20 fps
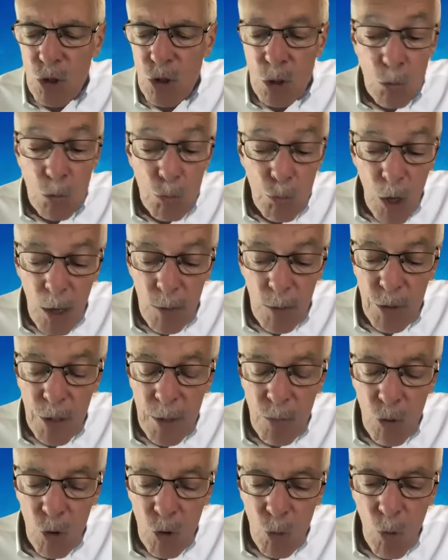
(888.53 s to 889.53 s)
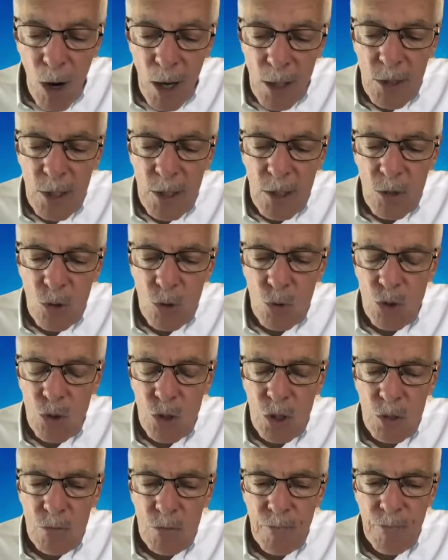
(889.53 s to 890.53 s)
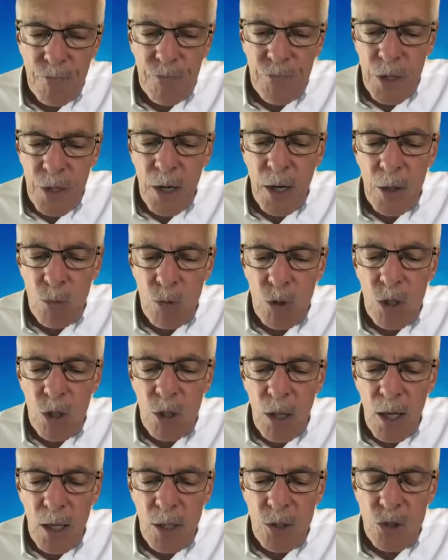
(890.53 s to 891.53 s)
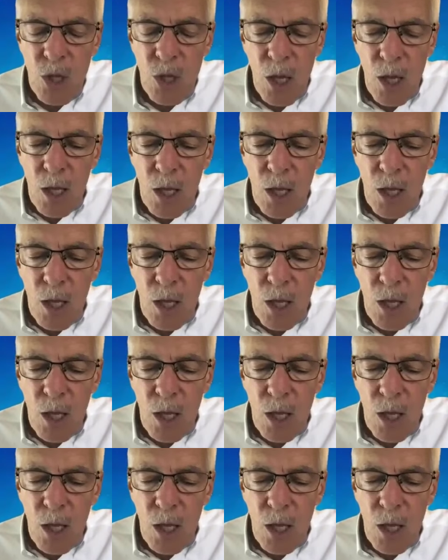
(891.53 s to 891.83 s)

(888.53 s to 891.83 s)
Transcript: is probably more widely used than I realize.